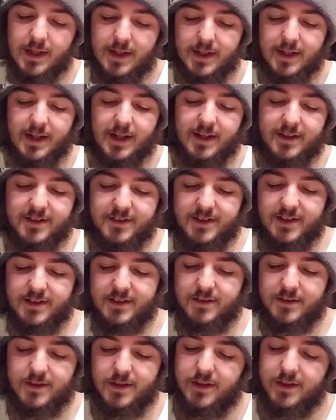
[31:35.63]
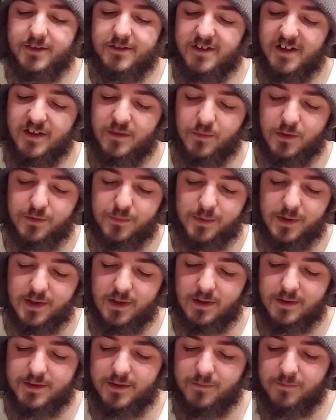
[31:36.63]
It is easy to distinguish
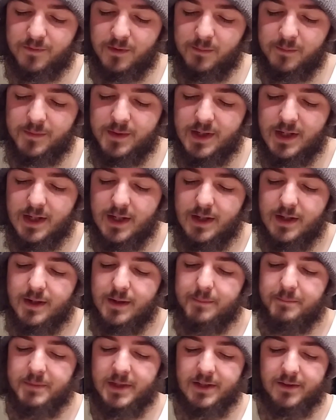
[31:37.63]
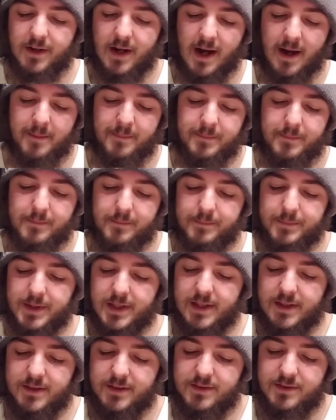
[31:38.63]
production from mere
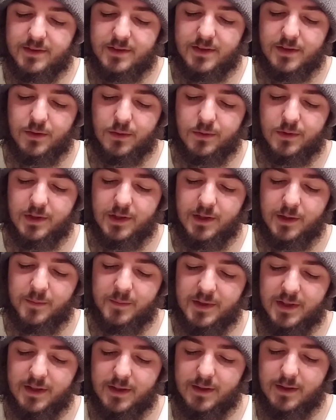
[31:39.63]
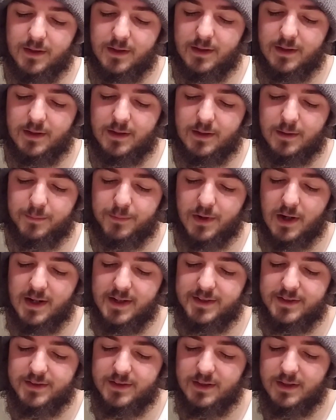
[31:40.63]
happenings due to human
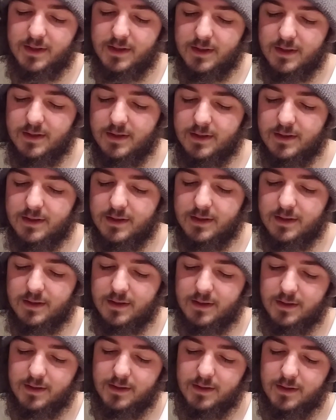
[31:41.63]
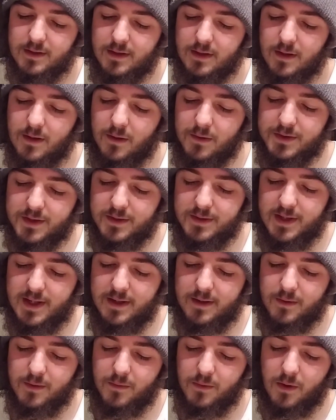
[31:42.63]
caprice on the
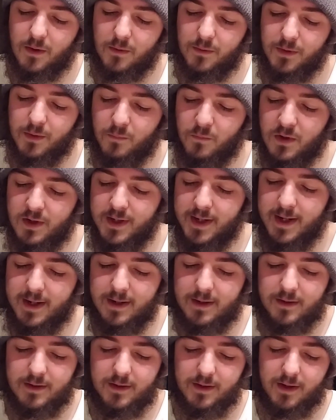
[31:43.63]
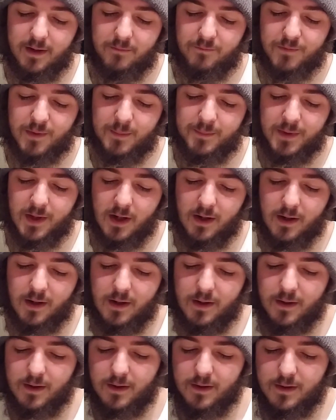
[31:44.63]
one hand, and from
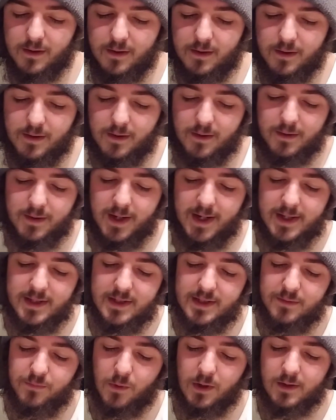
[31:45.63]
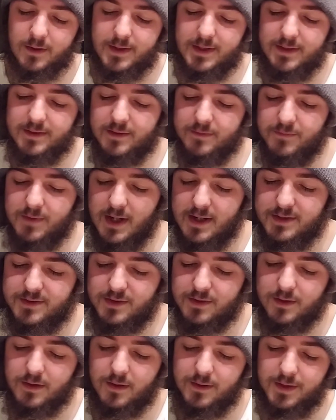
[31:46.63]
the unaided workings of
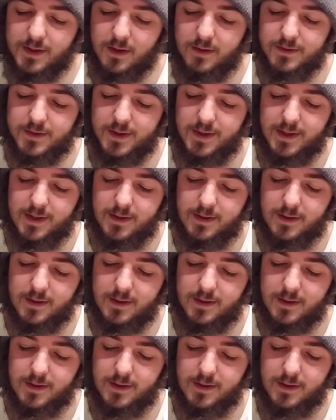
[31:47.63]
nature on the other hand,